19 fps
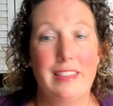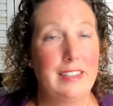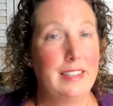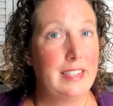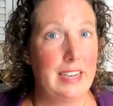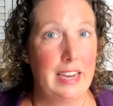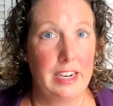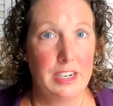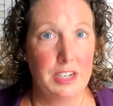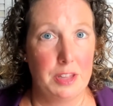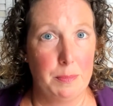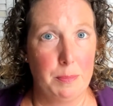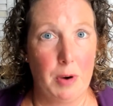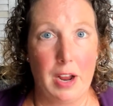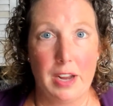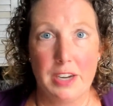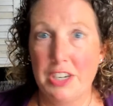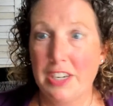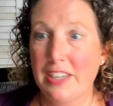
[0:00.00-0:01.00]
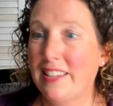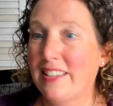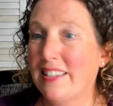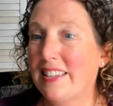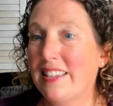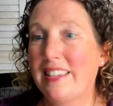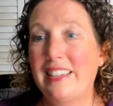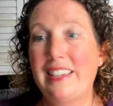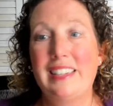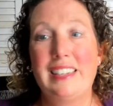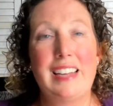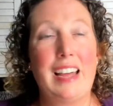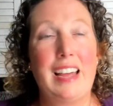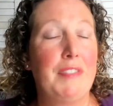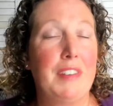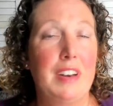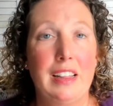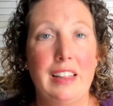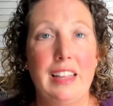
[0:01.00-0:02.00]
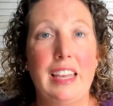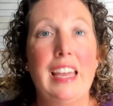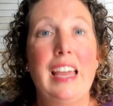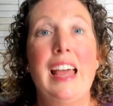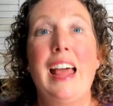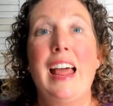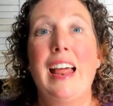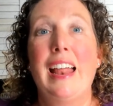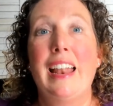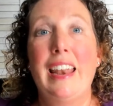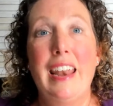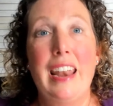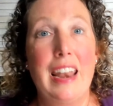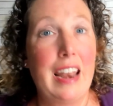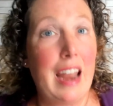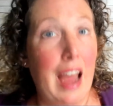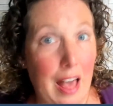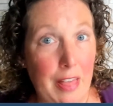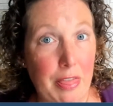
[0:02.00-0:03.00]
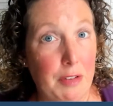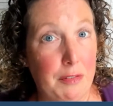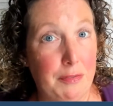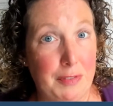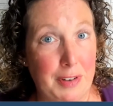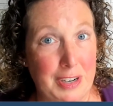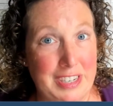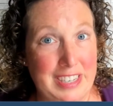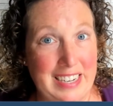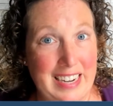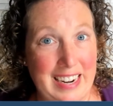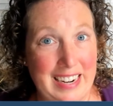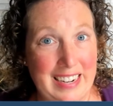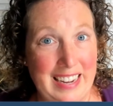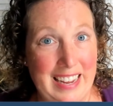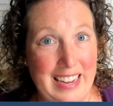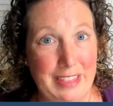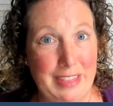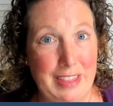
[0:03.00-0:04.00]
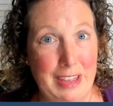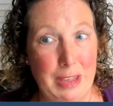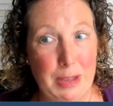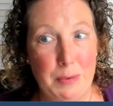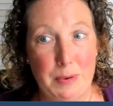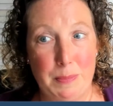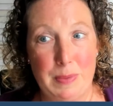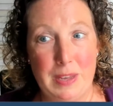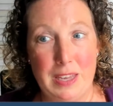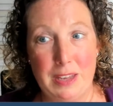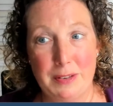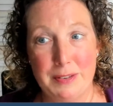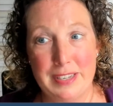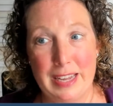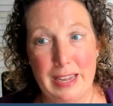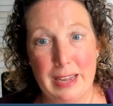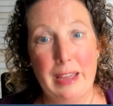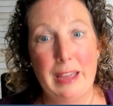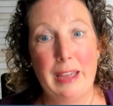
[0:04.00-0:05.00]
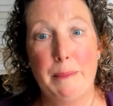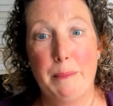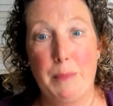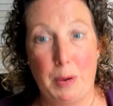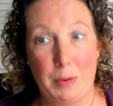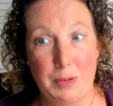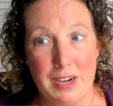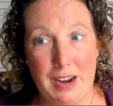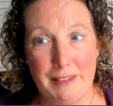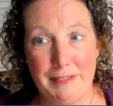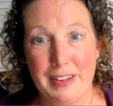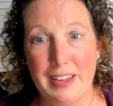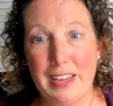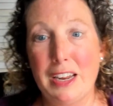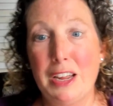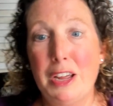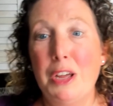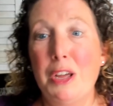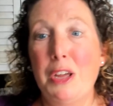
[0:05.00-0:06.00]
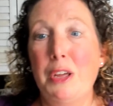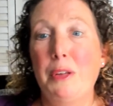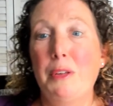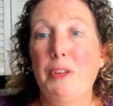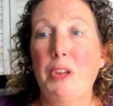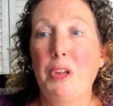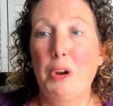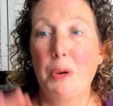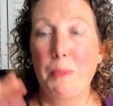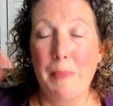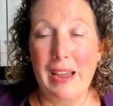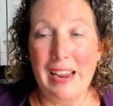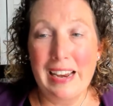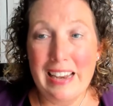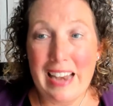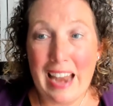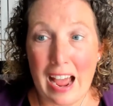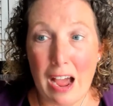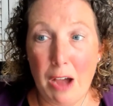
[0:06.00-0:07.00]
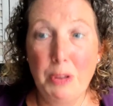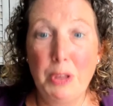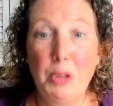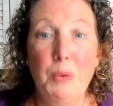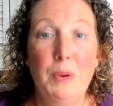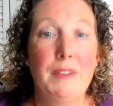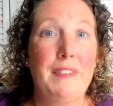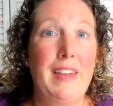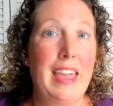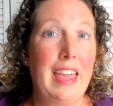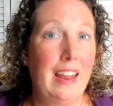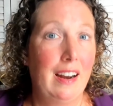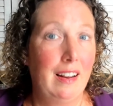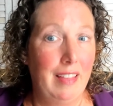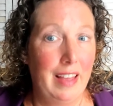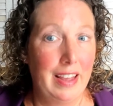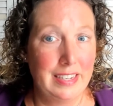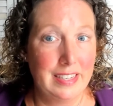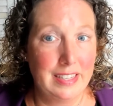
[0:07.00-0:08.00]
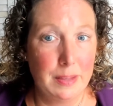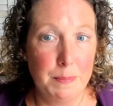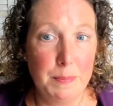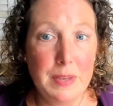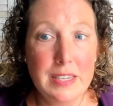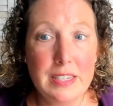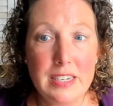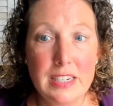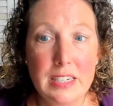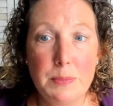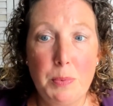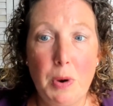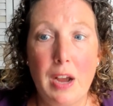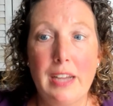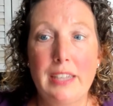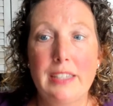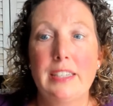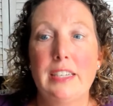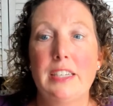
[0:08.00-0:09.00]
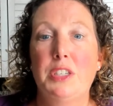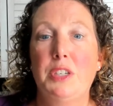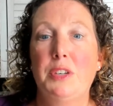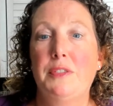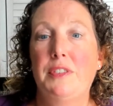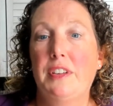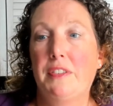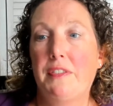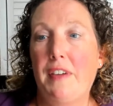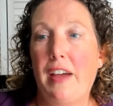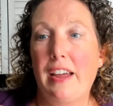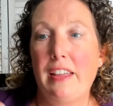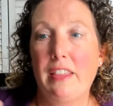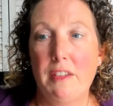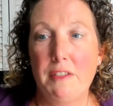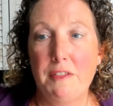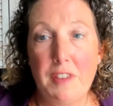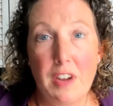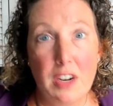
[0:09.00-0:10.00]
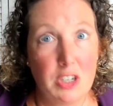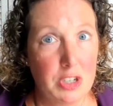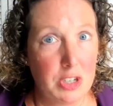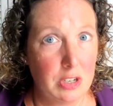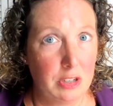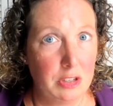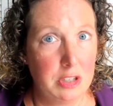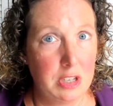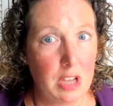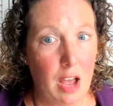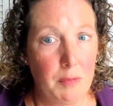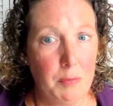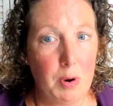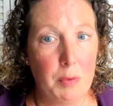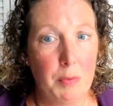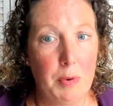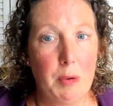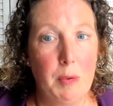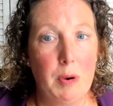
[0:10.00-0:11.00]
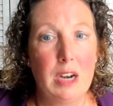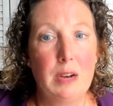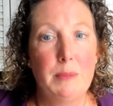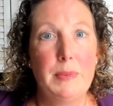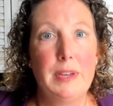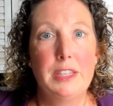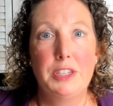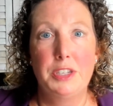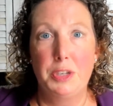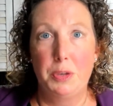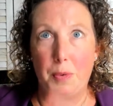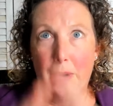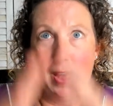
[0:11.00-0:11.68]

this stage of the project, this is definitely not the first technique that you would be using most often. You know, by now you have analyzed the business process, you've defined the functional software requirements, you